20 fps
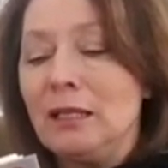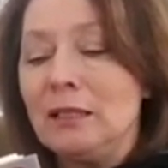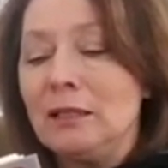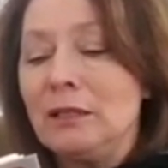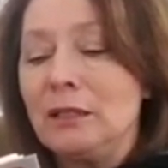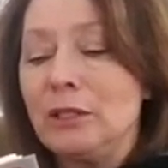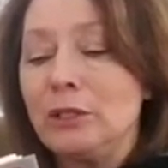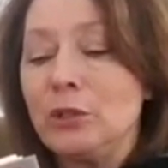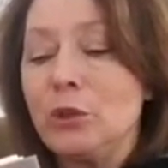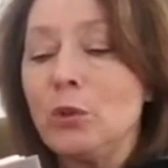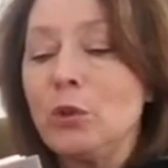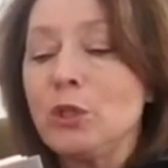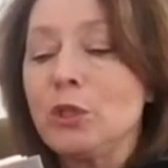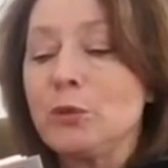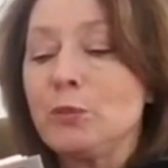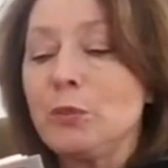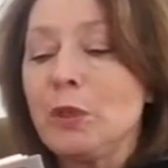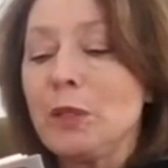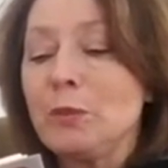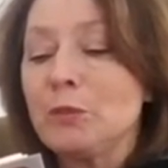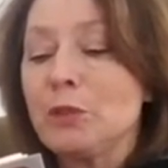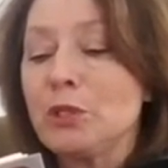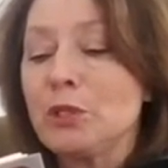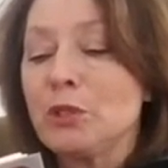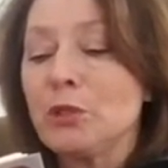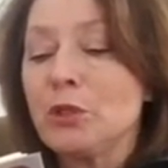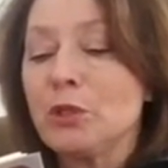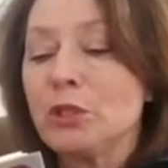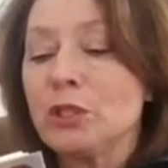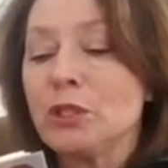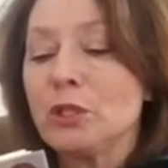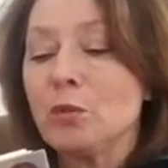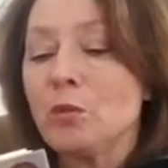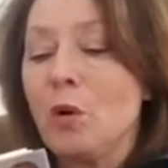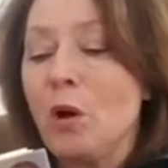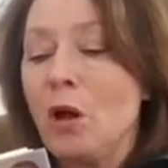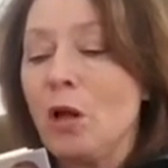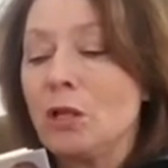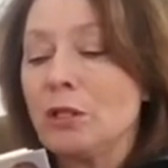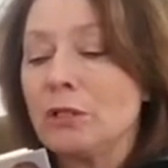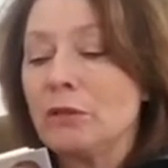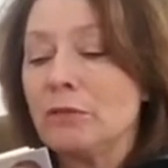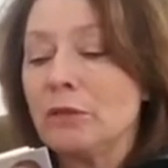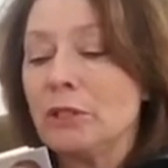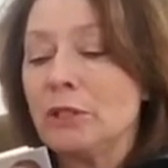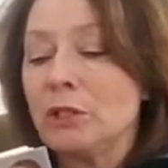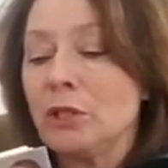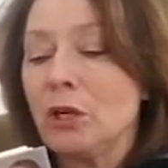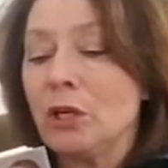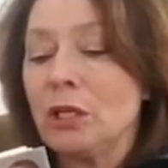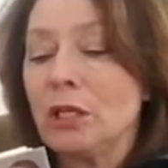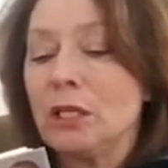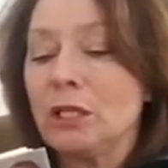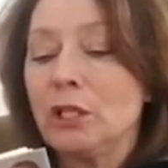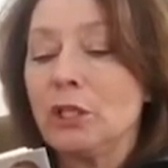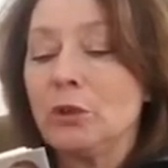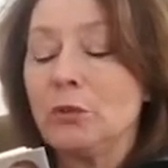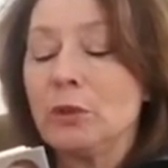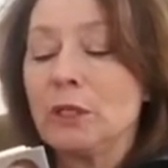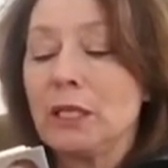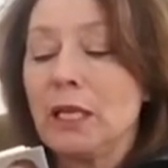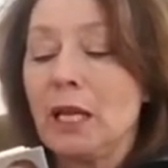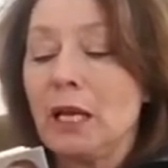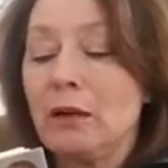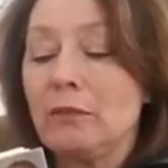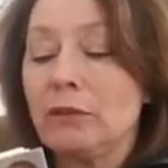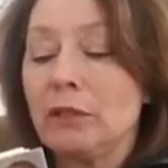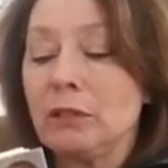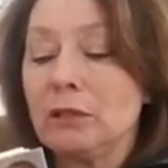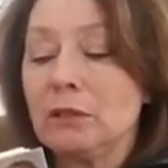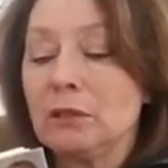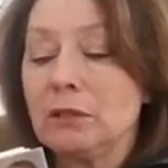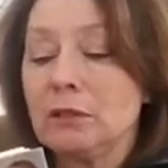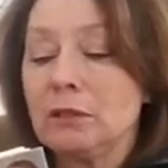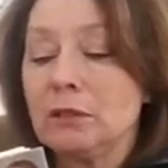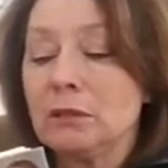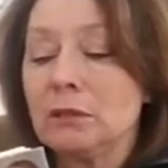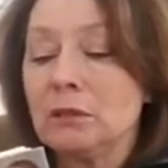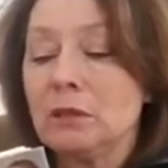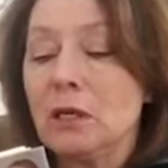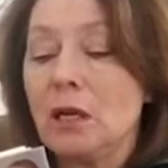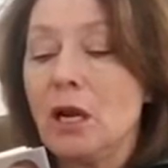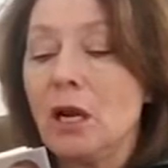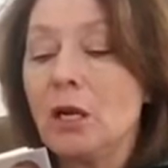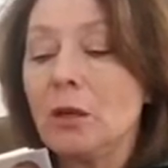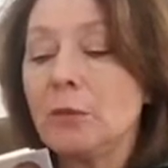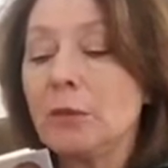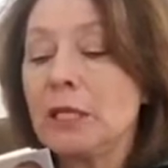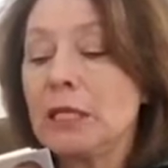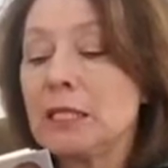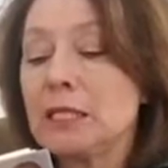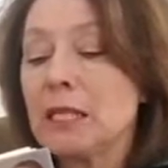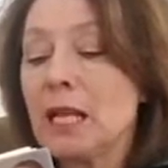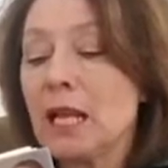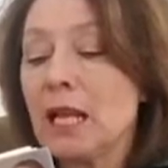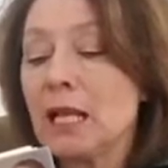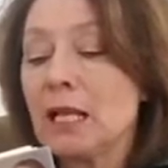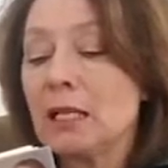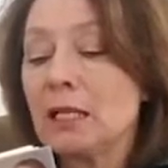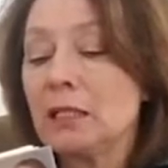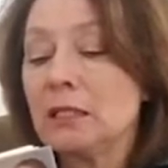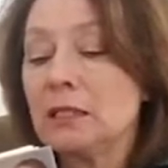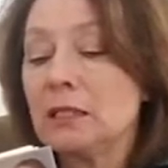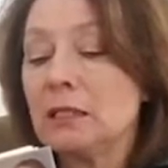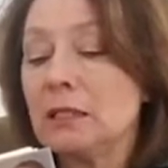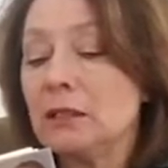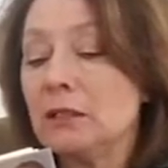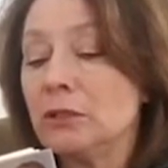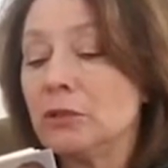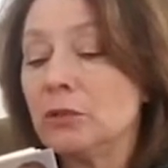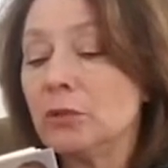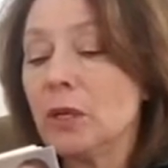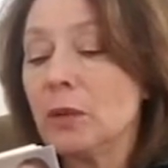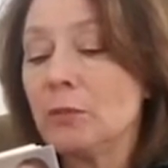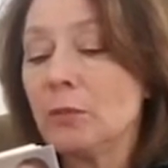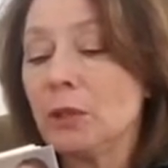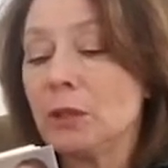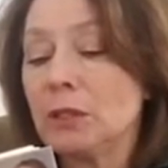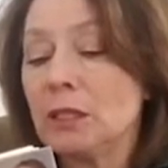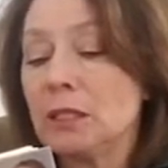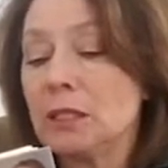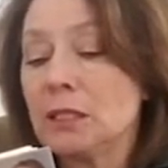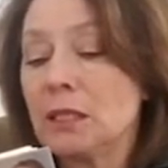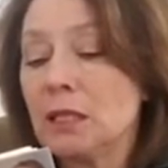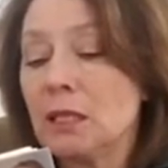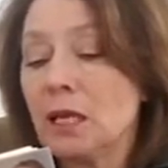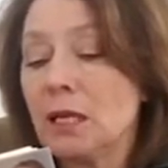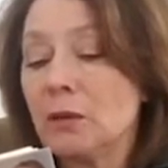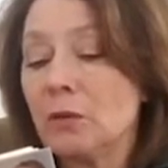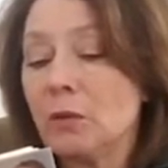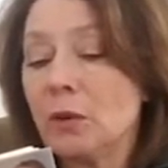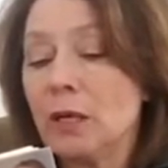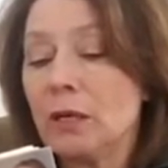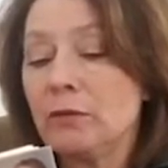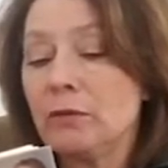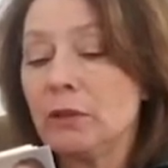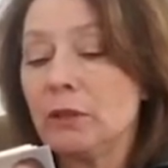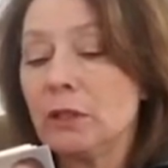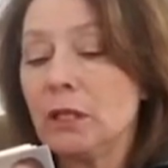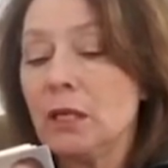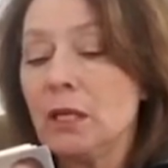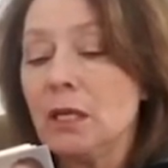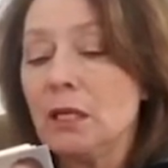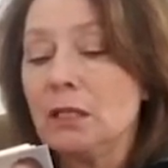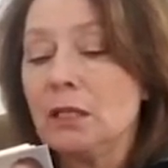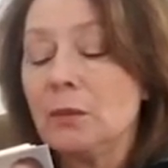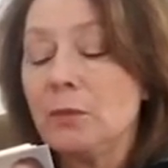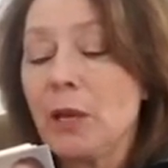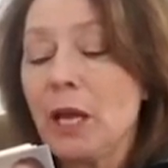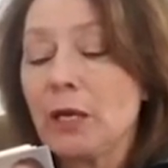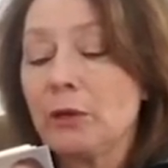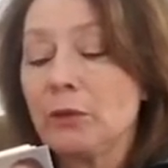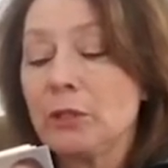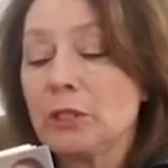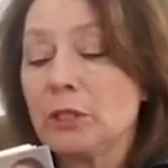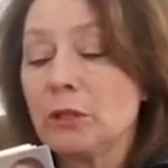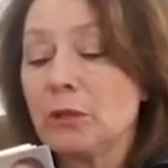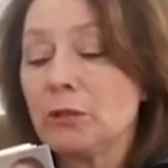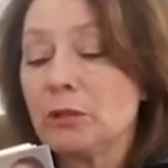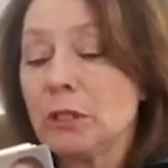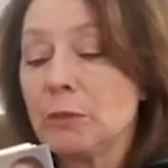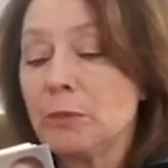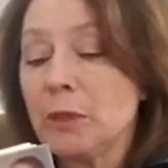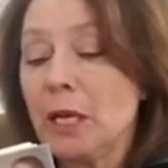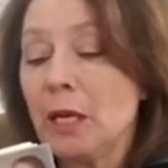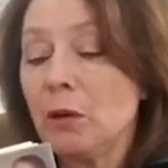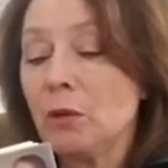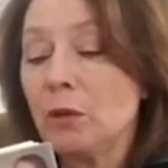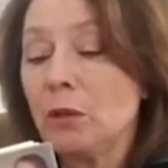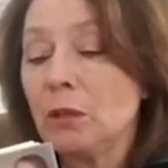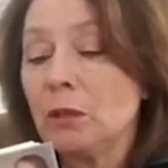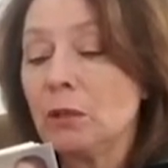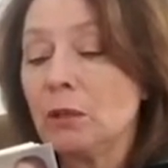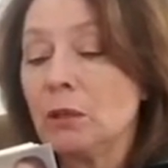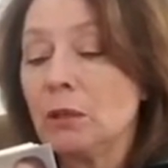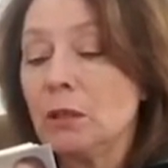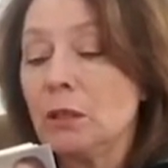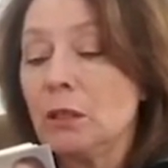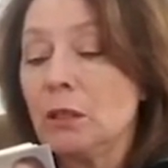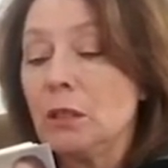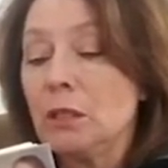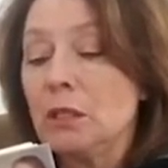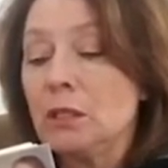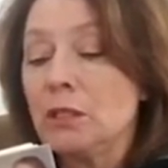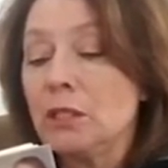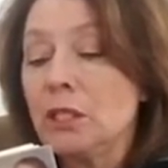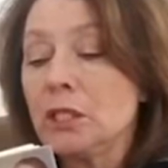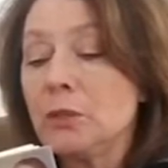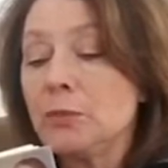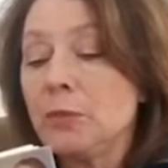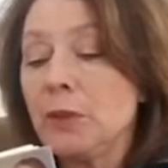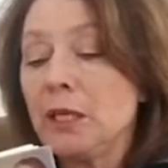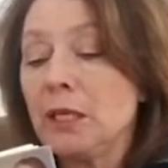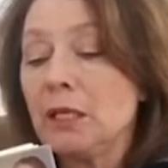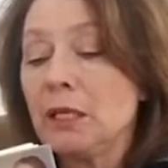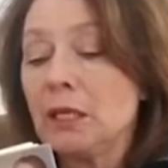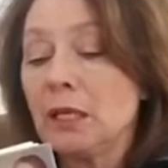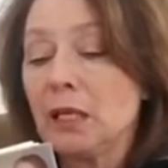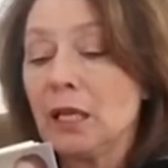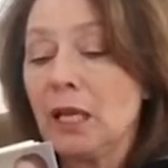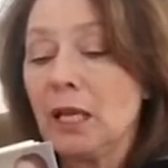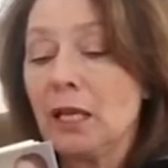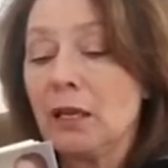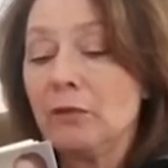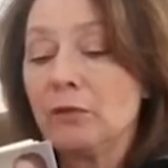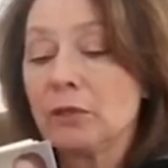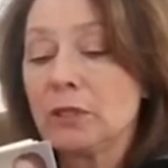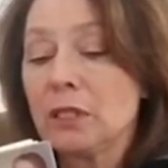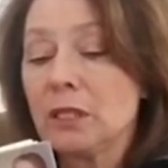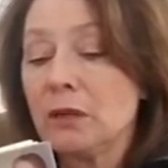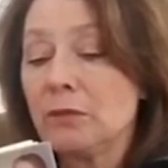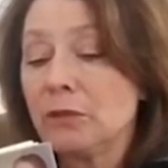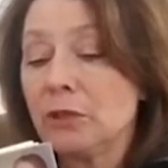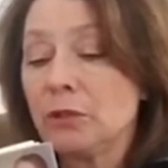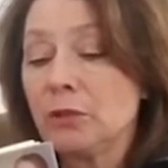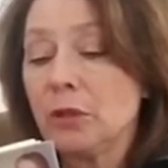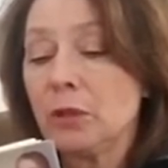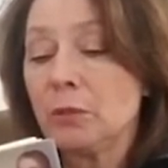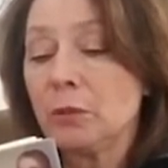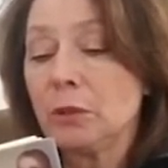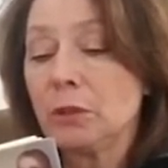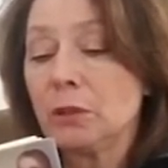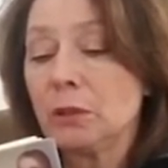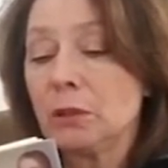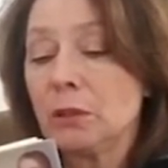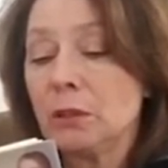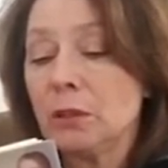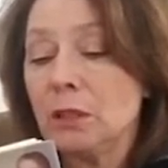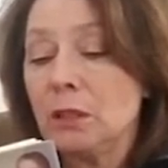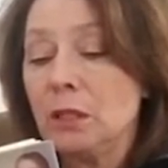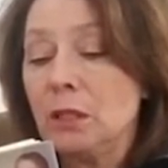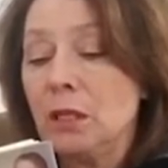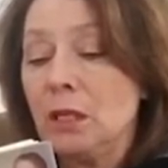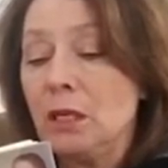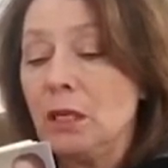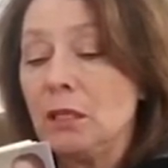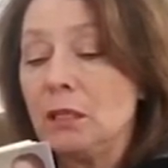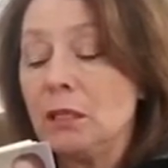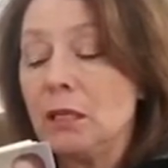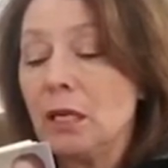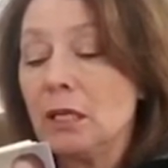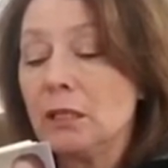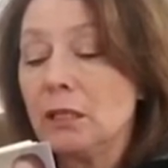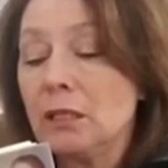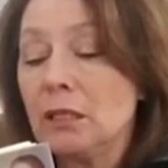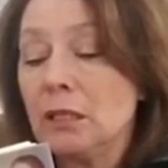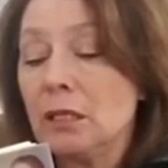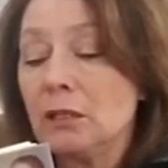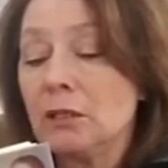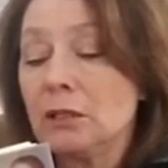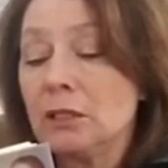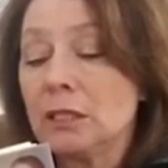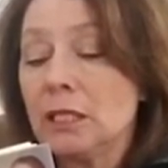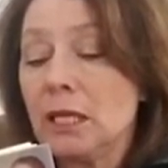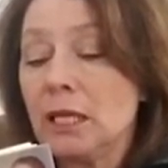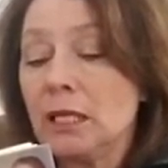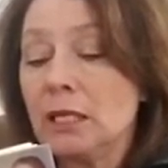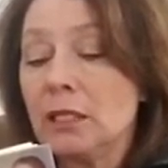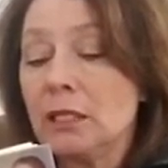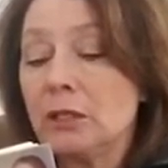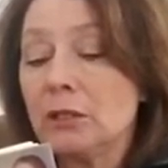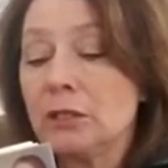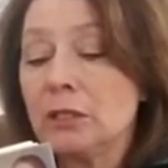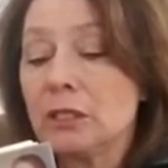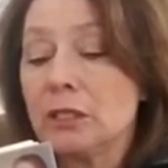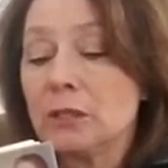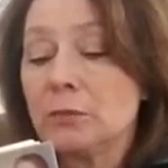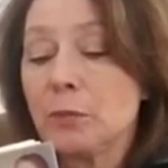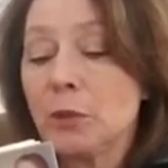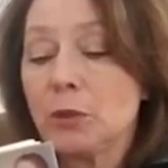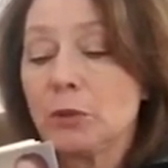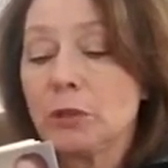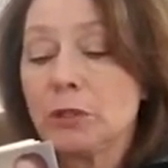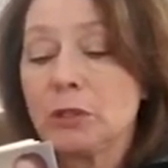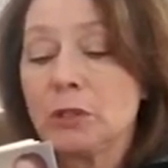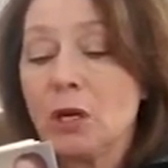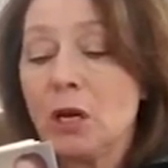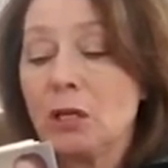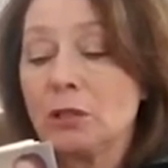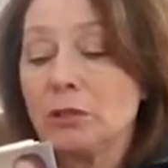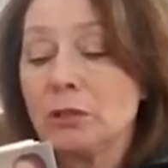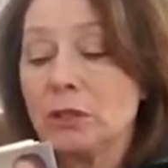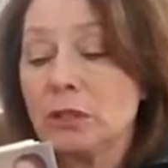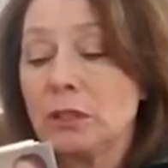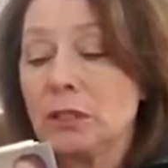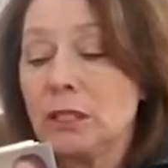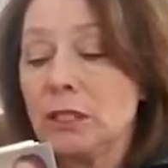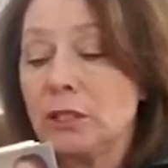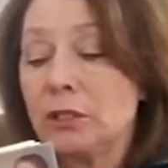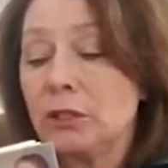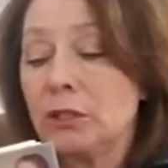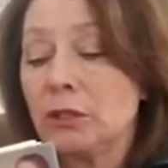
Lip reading: The torch beams searched the walls of the dark and humid cavern. Harmony's hand trembled as the light wavered. The batteries are losing power. Just being in a cave was enough to trouble her. Nothing in her 10 years as both a doctor and a teacher